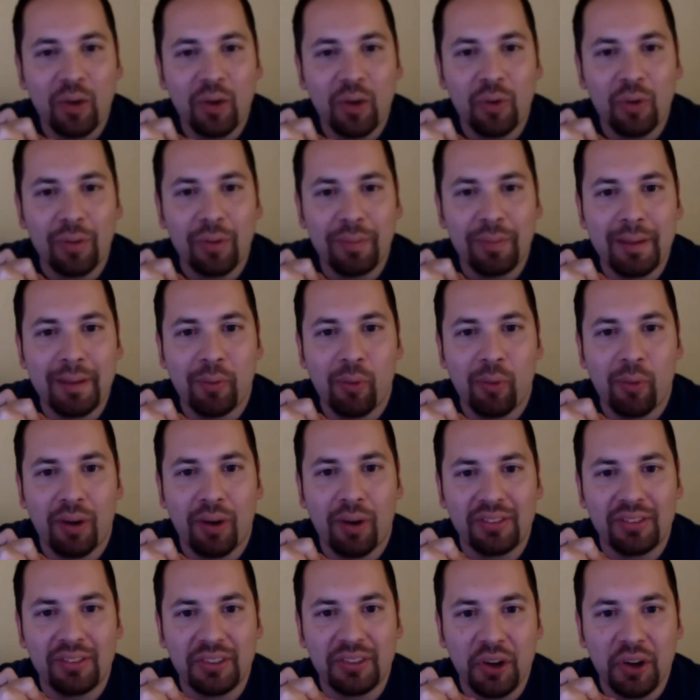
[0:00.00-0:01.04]
of go where people want
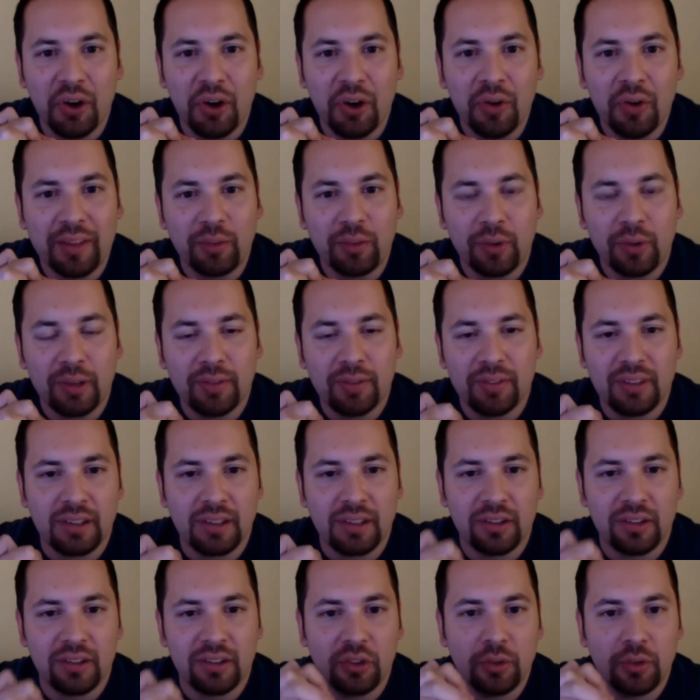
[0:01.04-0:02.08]
us to go. That's why you've
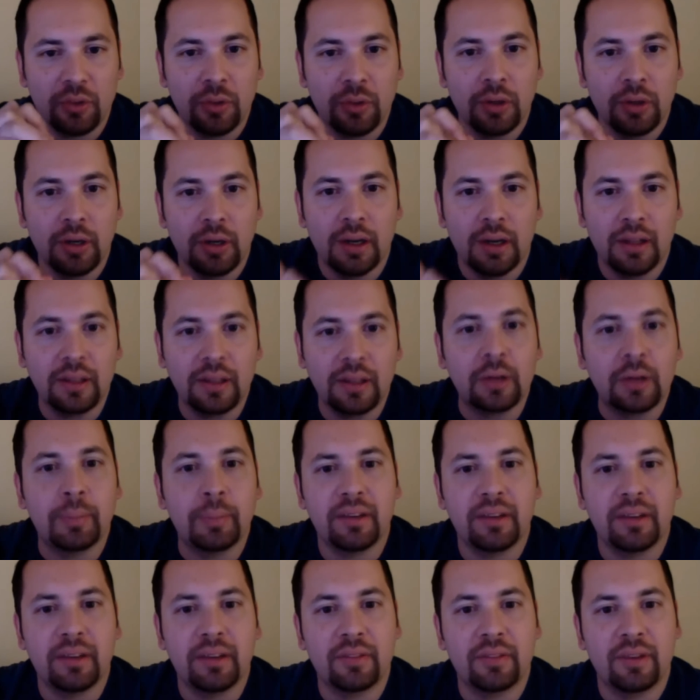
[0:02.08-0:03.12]
seen us do a little
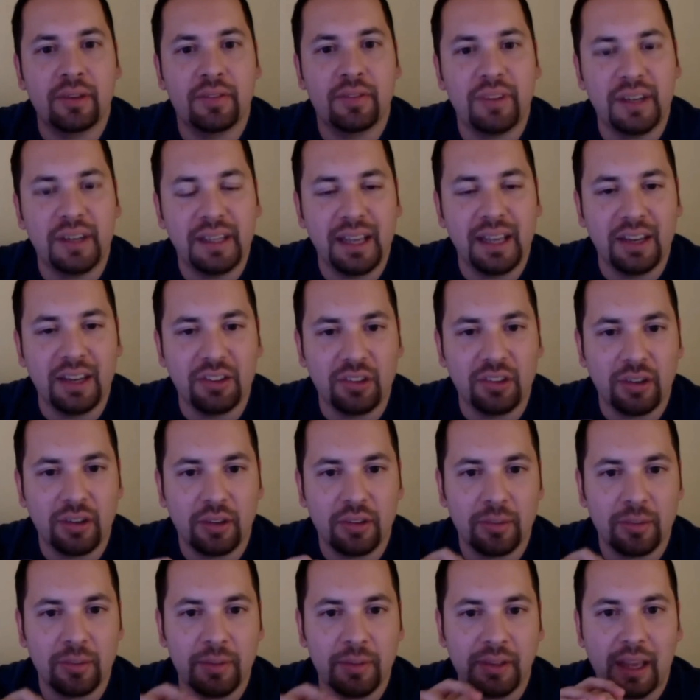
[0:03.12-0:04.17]
bit of a variation
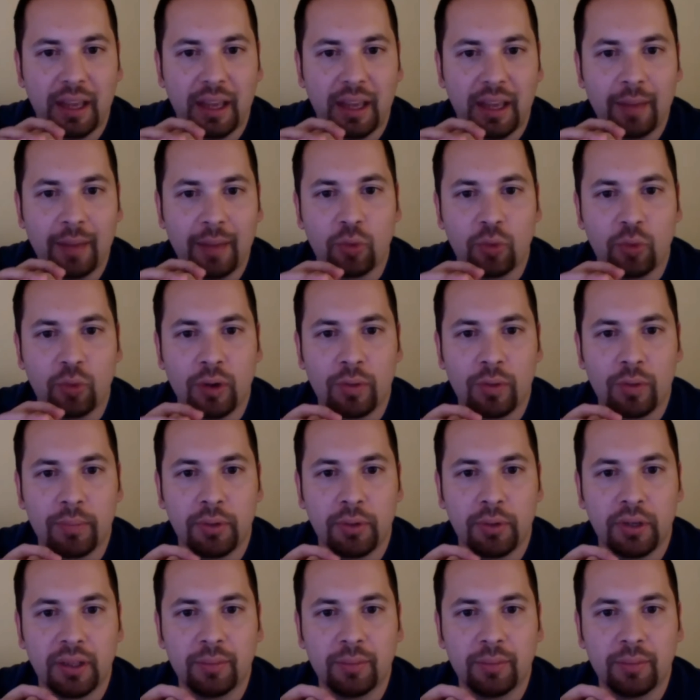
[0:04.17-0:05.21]
on some of the games where we're
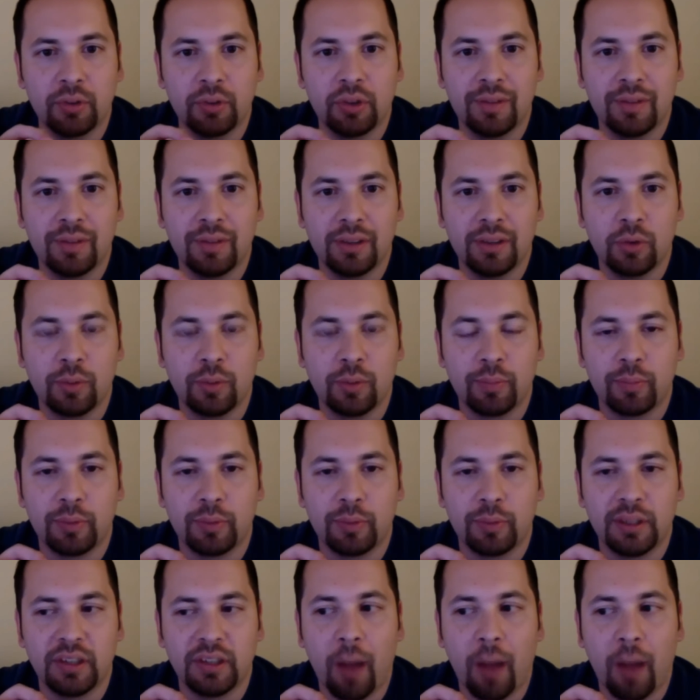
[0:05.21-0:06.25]
putting them to, even though we're
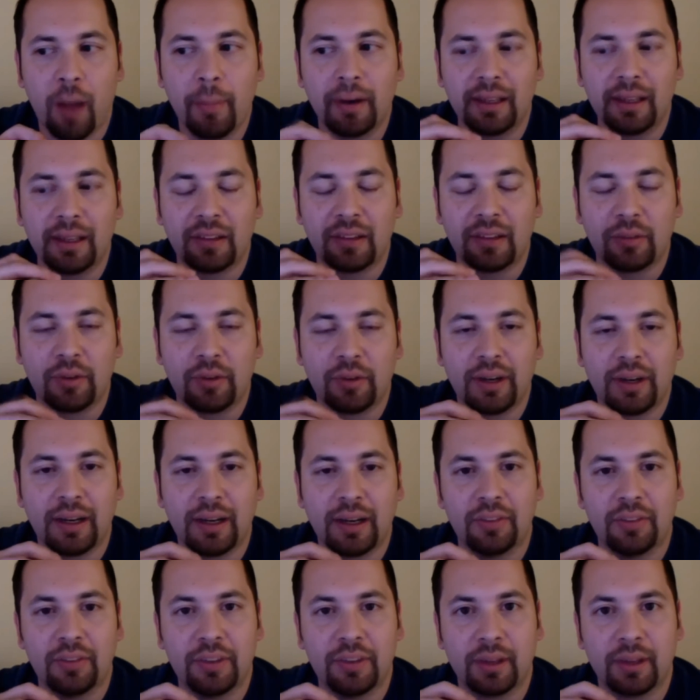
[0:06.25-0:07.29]
predominantly, as of right
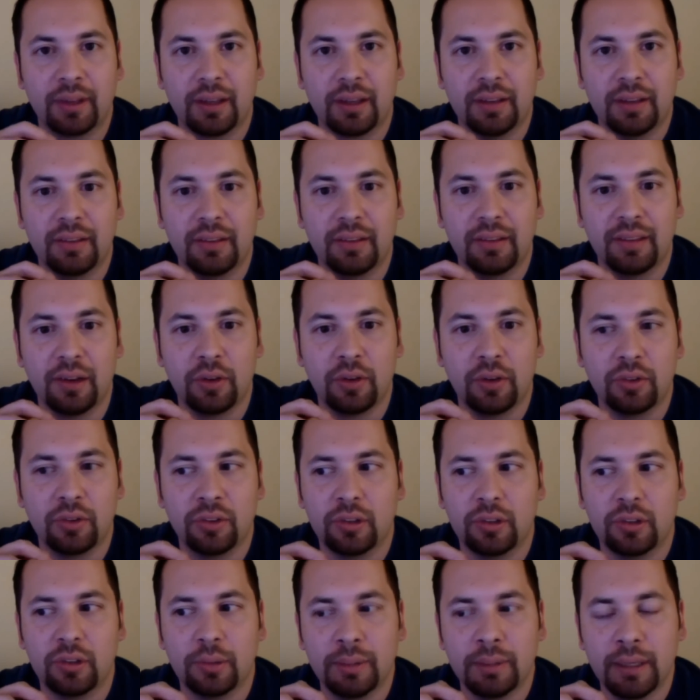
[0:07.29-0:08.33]
now, seems like a Nintendo
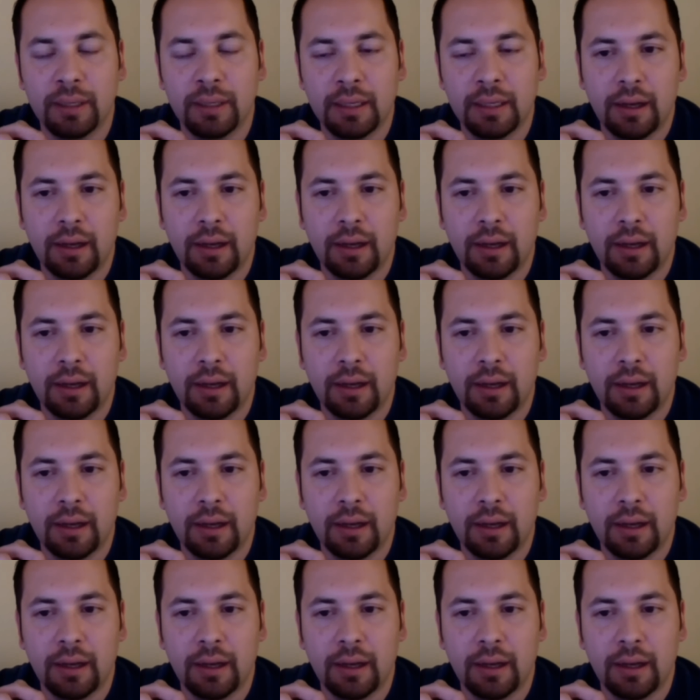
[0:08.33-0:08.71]
system.